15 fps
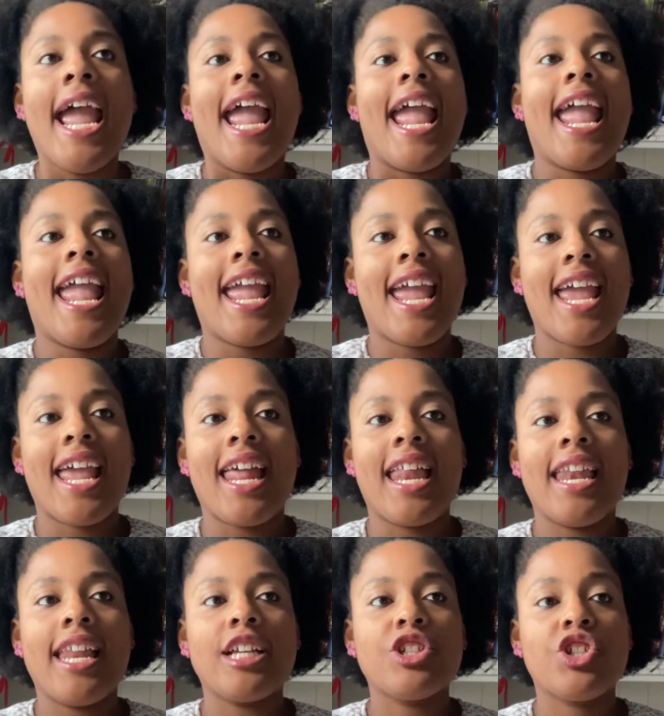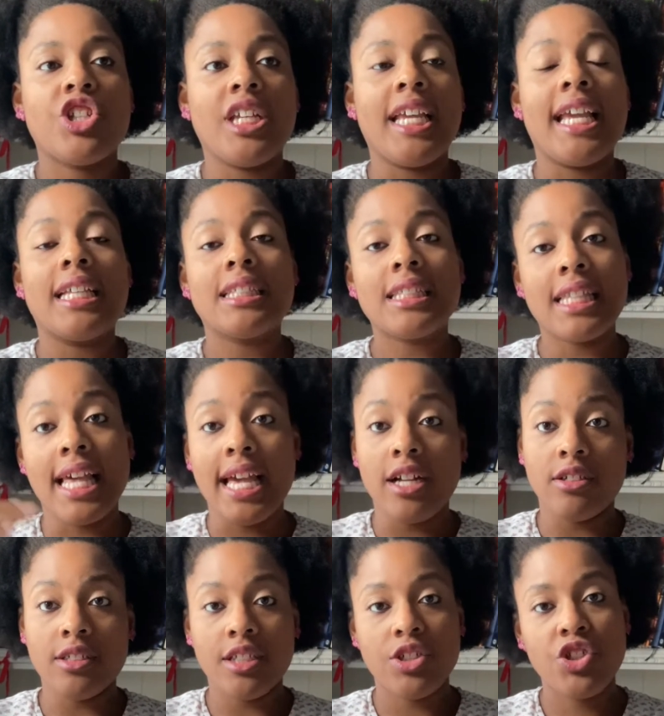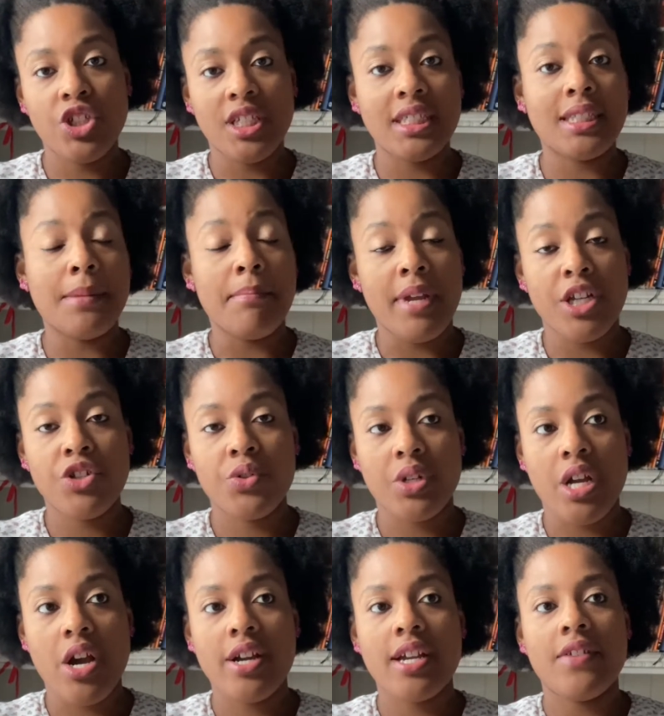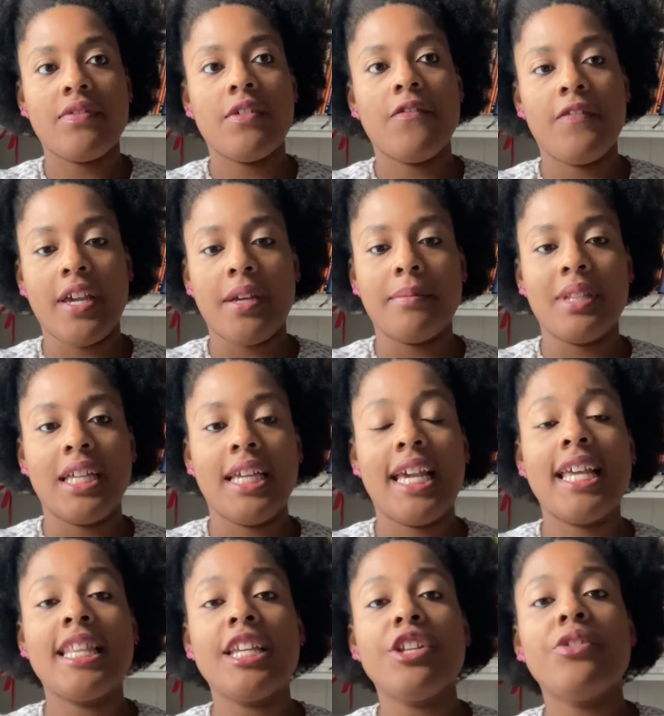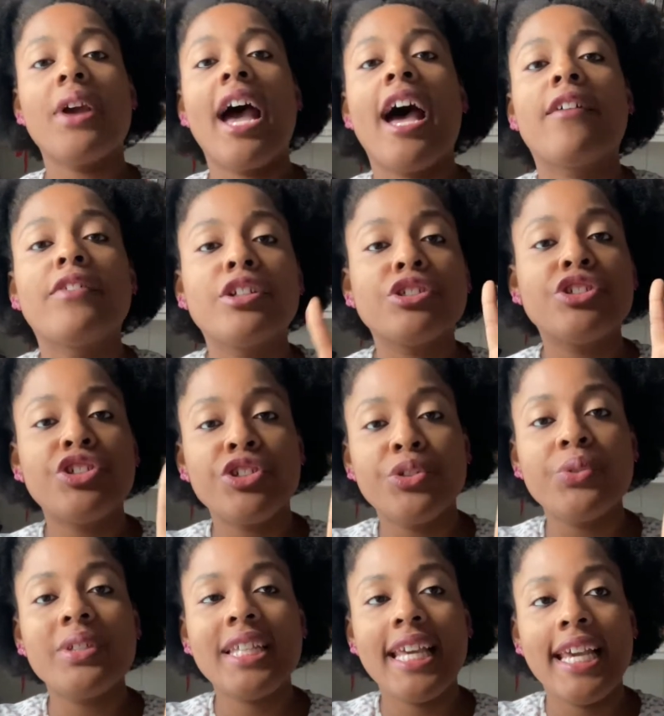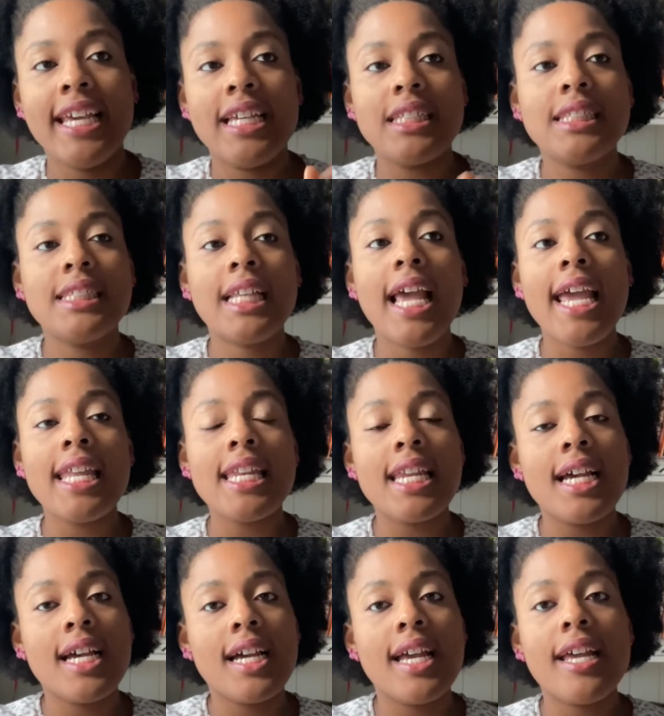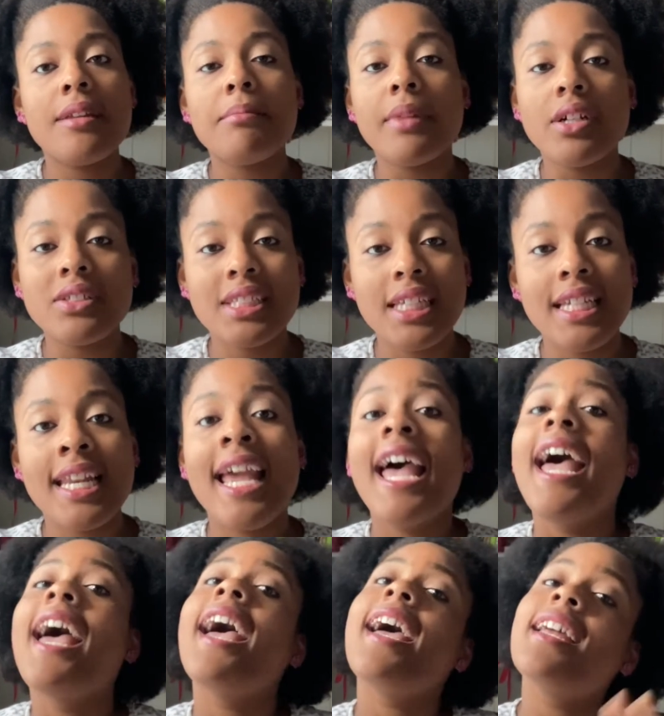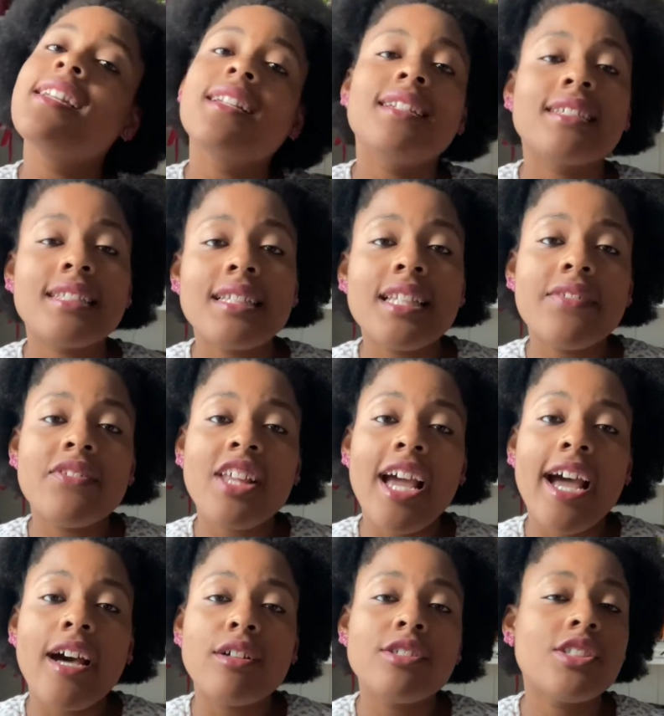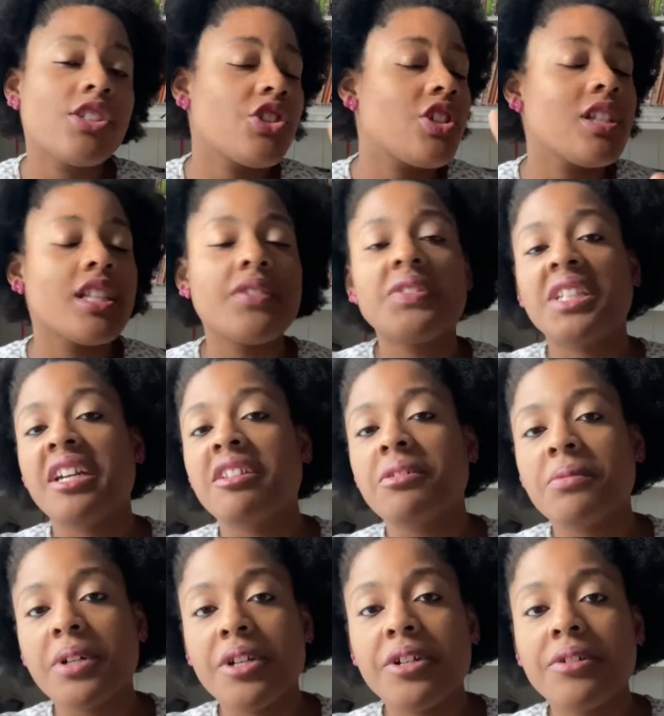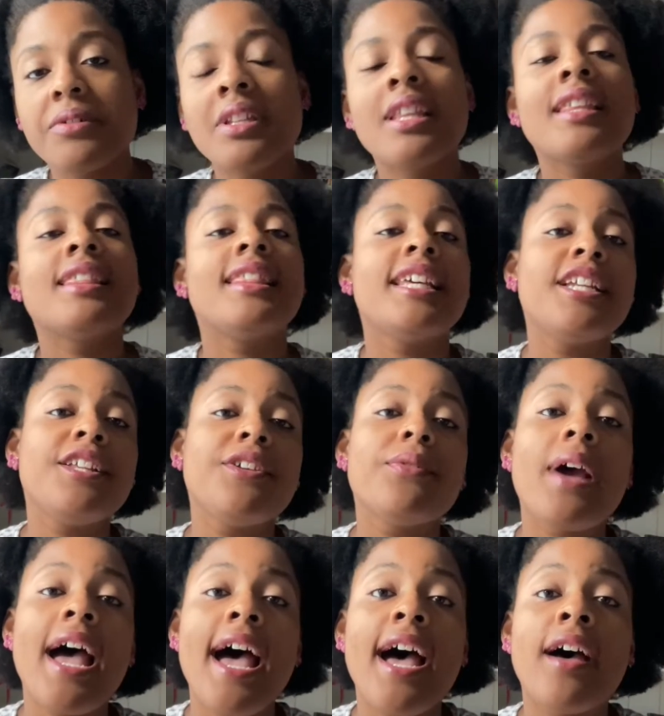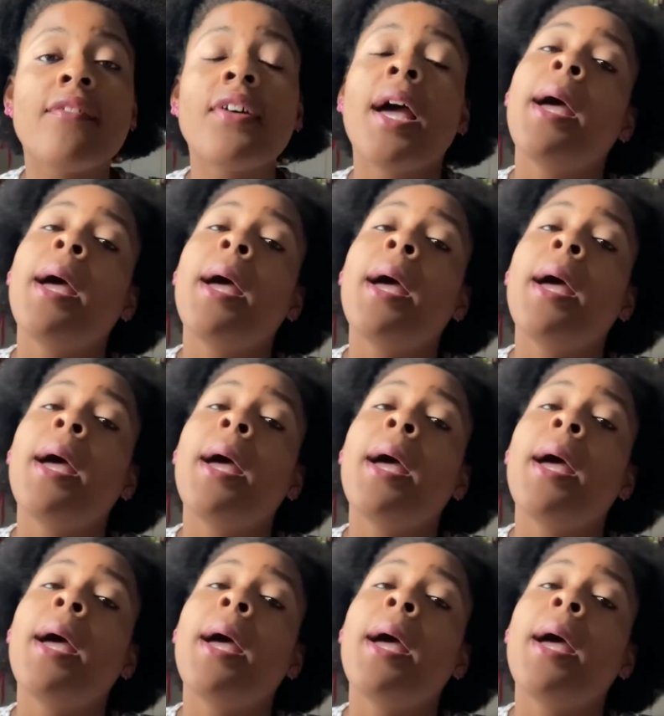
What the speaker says: and she is the eldest. She is the matriarch of the family. And then you have her 2 kids, Edna and Milton. Edna doesn't live in the house. She lives down the road. Then you have